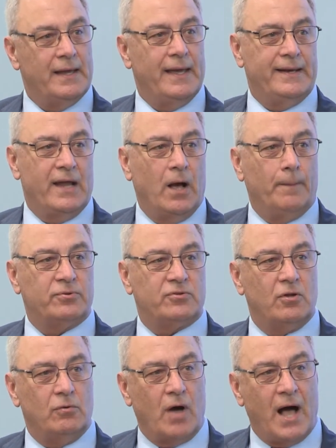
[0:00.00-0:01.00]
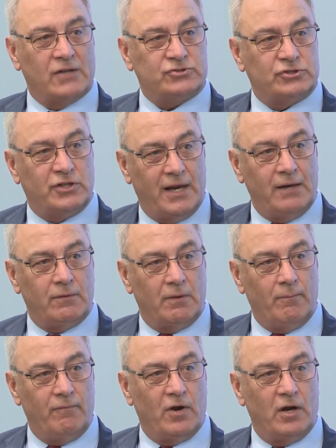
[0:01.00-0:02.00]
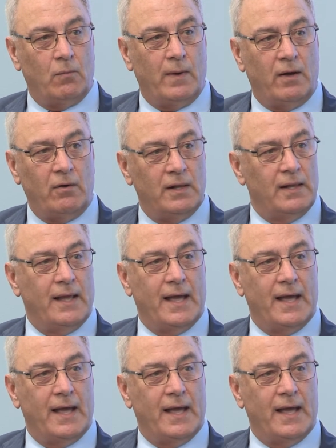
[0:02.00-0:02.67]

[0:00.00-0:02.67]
It helps to oxygenate them very well,